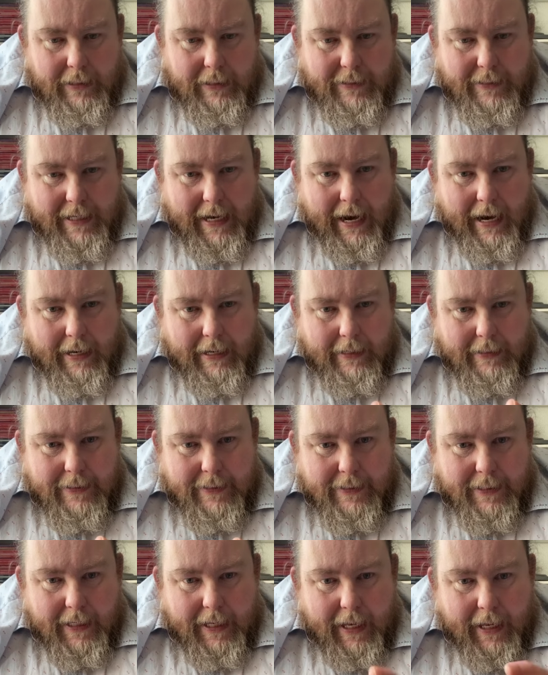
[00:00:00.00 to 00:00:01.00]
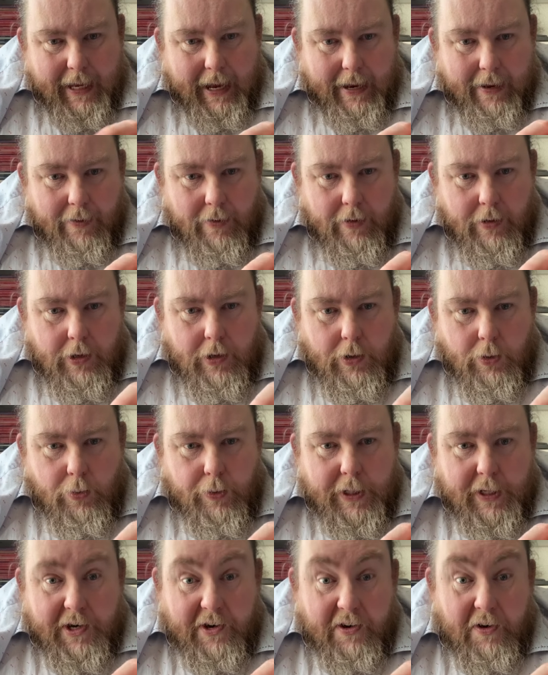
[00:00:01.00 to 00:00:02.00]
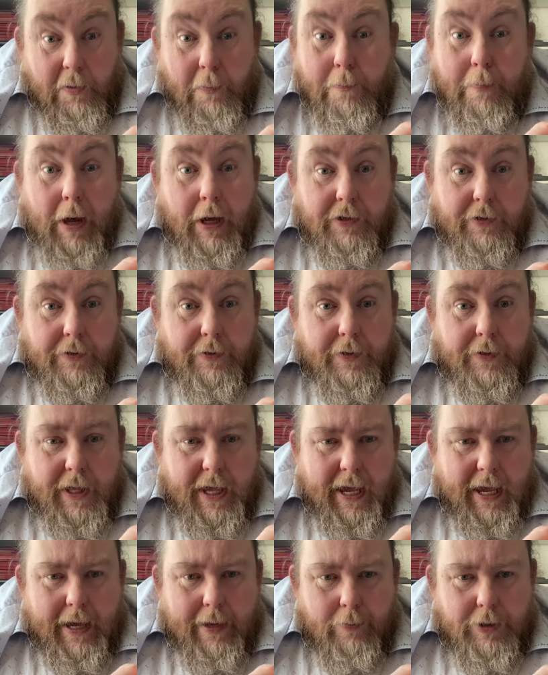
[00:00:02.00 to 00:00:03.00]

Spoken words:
tang sticking out with a little button there,